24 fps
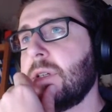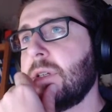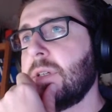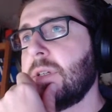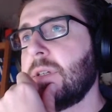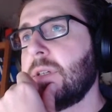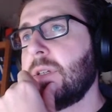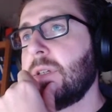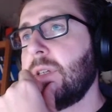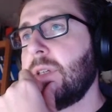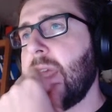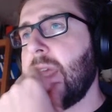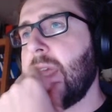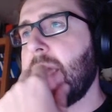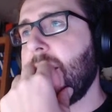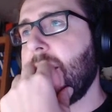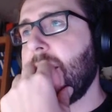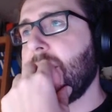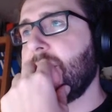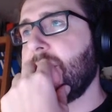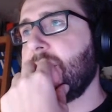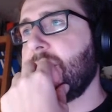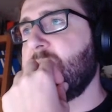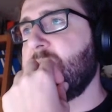Yeah,
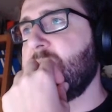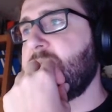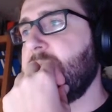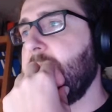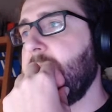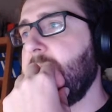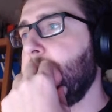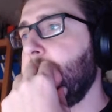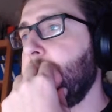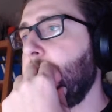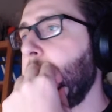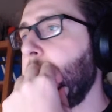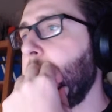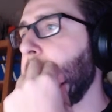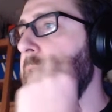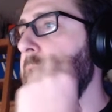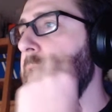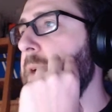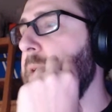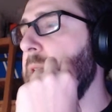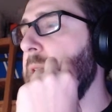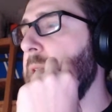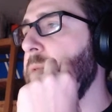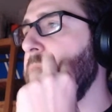that seems fine.
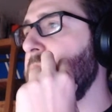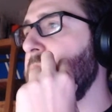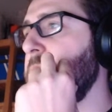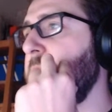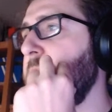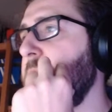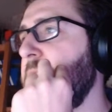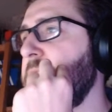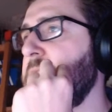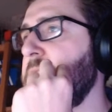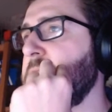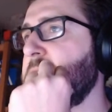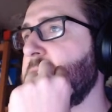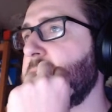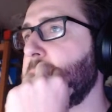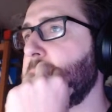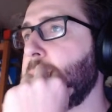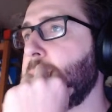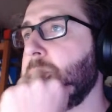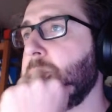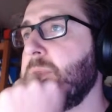I want to have this